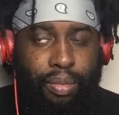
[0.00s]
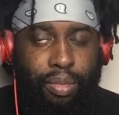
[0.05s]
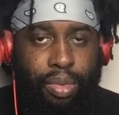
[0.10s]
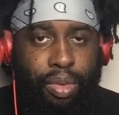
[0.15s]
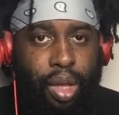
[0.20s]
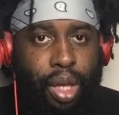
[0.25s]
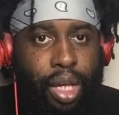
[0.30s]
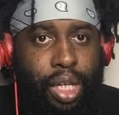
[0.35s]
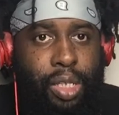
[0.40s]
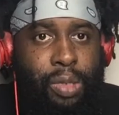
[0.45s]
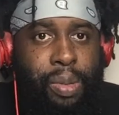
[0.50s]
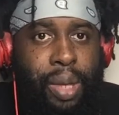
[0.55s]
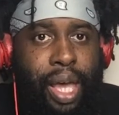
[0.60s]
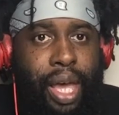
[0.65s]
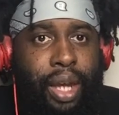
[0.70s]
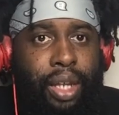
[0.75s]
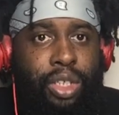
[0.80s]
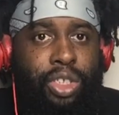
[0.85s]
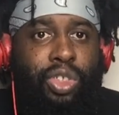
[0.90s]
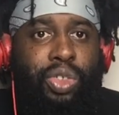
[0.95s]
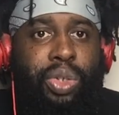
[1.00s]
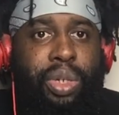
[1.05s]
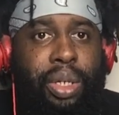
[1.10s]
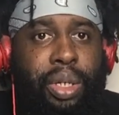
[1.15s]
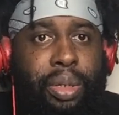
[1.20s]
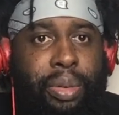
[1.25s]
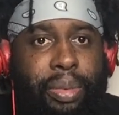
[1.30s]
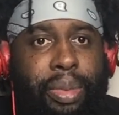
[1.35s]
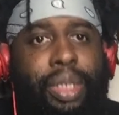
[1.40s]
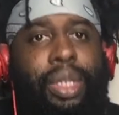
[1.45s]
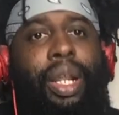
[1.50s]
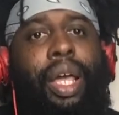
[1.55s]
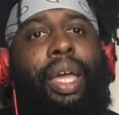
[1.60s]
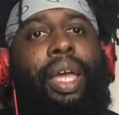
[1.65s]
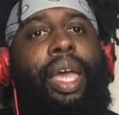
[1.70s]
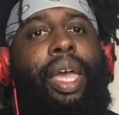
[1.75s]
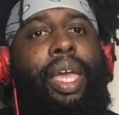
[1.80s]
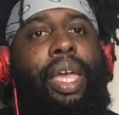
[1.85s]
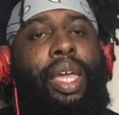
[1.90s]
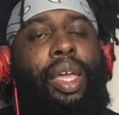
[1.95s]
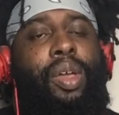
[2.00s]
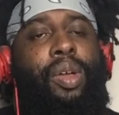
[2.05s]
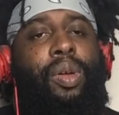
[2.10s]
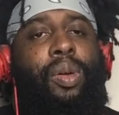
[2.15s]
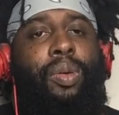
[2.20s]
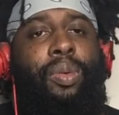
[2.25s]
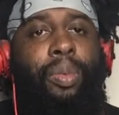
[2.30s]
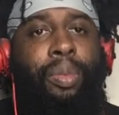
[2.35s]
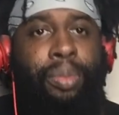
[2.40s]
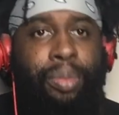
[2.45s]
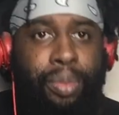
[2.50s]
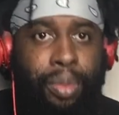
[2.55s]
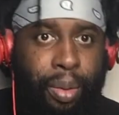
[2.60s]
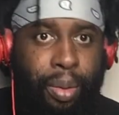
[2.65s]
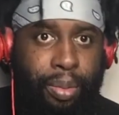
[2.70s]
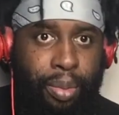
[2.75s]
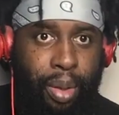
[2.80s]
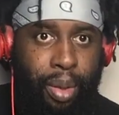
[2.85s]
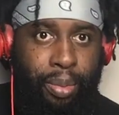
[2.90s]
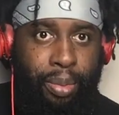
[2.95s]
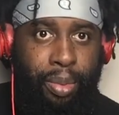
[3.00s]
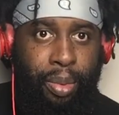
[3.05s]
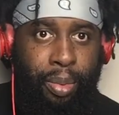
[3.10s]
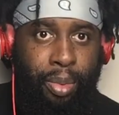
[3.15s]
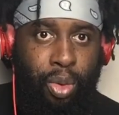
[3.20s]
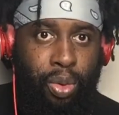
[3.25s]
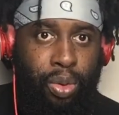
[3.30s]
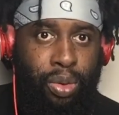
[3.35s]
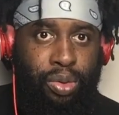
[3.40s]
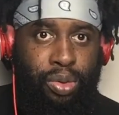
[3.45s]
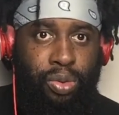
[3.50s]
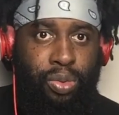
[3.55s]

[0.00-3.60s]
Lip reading: the husband had a dream. He's like, hey, what